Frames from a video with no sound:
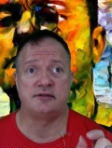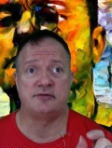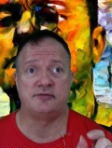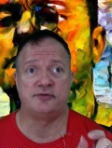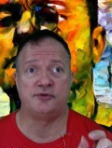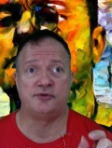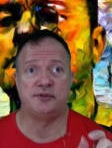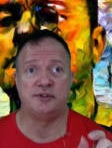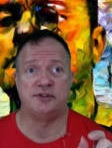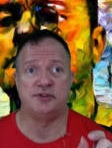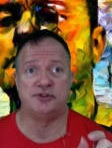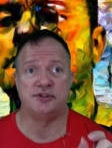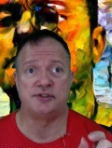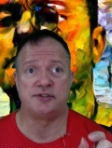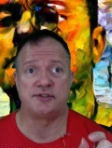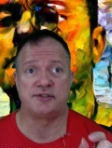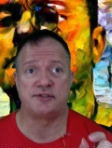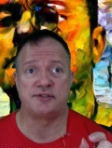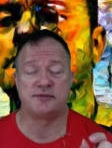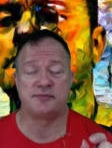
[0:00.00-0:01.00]
few
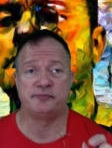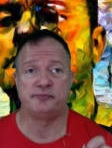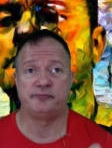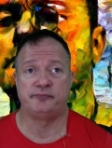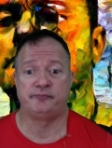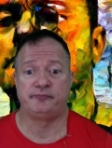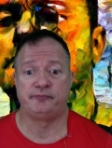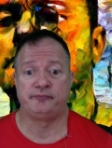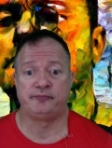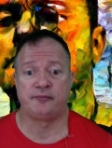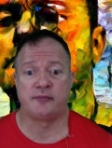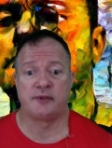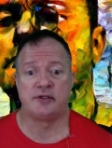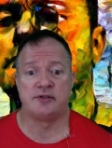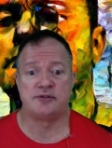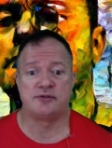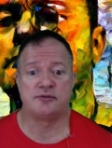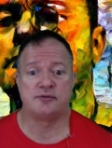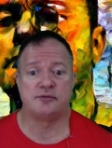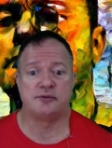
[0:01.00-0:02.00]
digits.
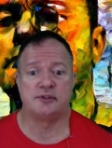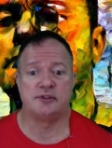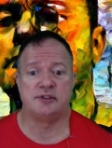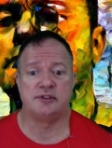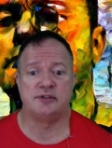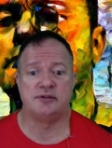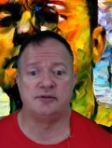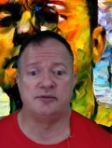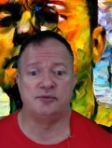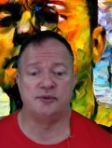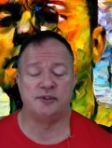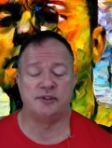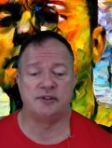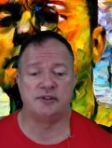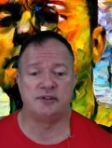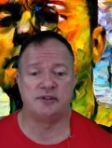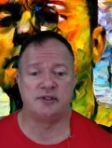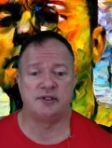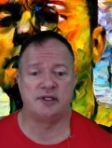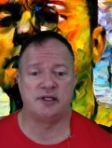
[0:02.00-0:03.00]
So I deleted
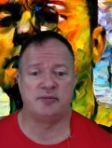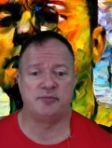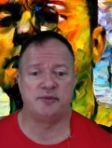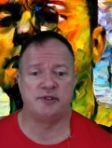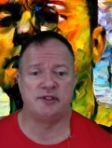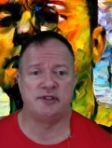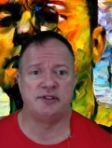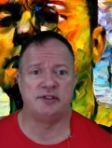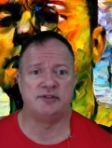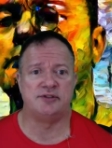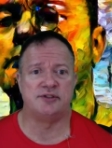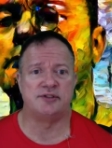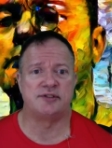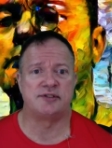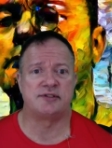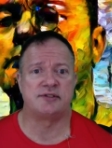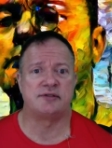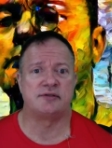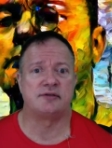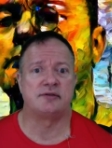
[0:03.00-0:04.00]
1, not that many
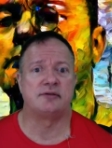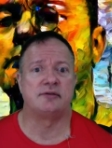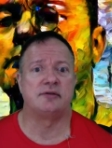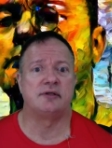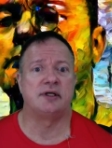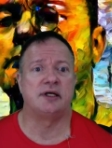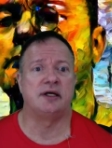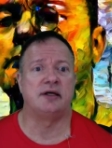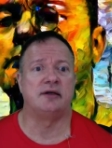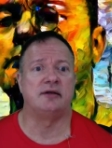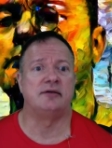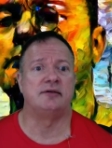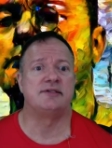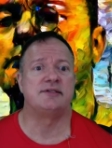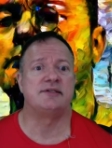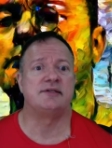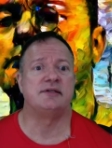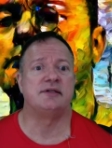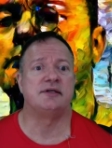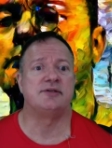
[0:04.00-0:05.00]
digits here. Ah,
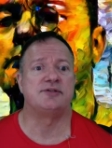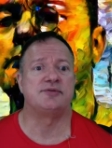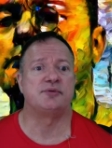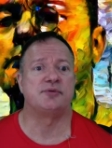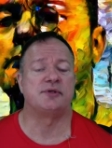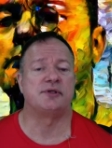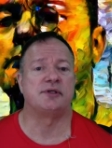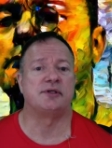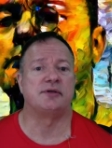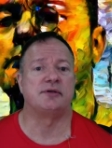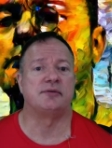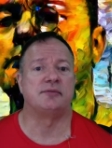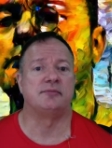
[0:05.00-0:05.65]
see, now it's working.